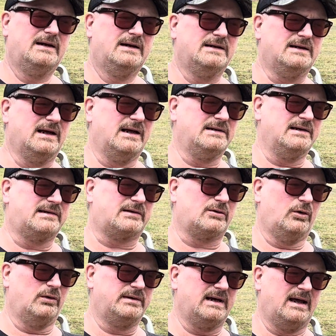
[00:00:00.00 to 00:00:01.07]
Yeah, just
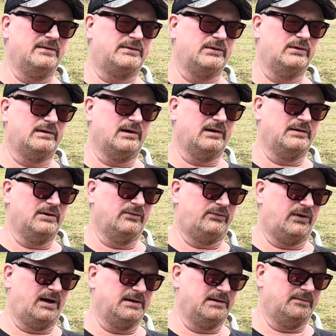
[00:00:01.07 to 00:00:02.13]
scroll down through there and you'll
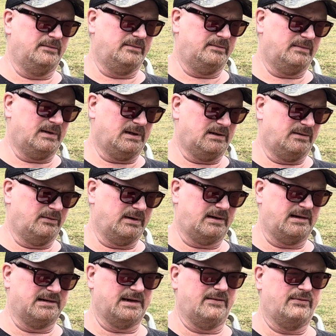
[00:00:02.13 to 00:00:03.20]
find them.
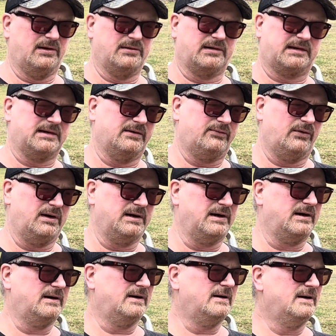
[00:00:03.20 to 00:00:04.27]
Because I have other stuff on there.